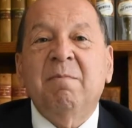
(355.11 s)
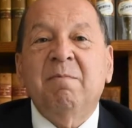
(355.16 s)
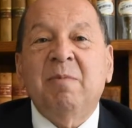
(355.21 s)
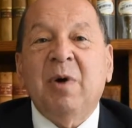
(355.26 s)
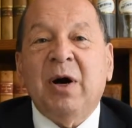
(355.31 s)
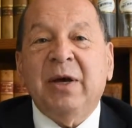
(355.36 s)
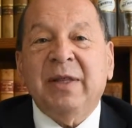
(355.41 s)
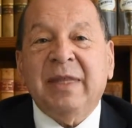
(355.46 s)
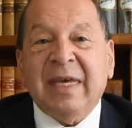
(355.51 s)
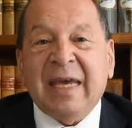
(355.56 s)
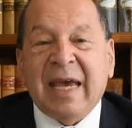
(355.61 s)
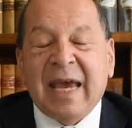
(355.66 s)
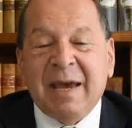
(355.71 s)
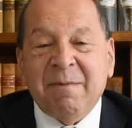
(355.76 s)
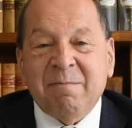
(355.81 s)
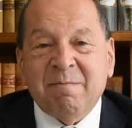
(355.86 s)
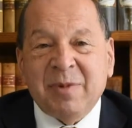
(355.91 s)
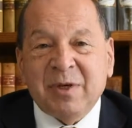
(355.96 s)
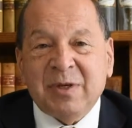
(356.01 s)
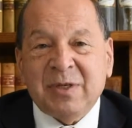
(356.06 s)
by the
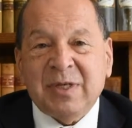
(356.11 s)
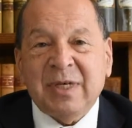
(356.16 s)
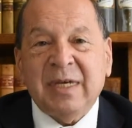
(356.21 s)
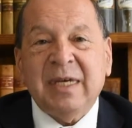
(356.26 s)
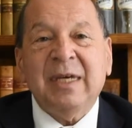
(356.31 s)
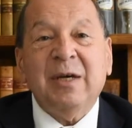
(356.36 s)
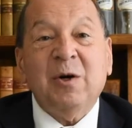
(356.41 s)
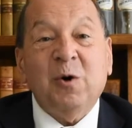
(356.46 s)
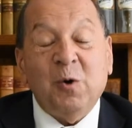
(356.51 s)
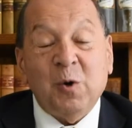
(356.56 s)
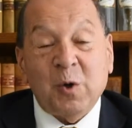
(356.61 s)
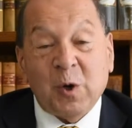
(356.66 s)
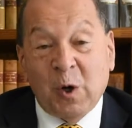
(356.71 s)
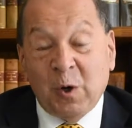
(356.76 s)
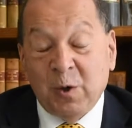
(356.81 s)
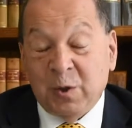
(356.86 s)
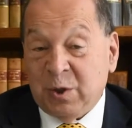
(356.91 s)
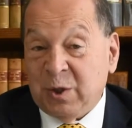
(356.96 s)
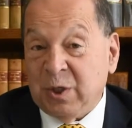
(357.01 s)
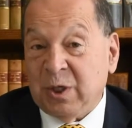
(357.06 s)
embassy or
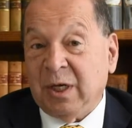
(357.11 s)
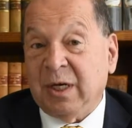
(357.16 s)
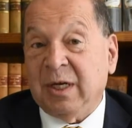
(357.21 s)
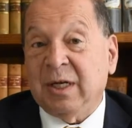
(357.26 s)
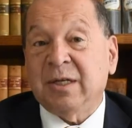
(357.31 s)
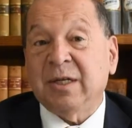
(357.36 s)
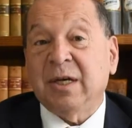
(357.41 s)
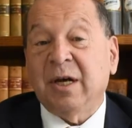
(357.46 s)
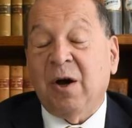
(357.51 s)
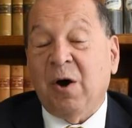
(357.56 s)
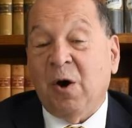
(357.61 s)
consulate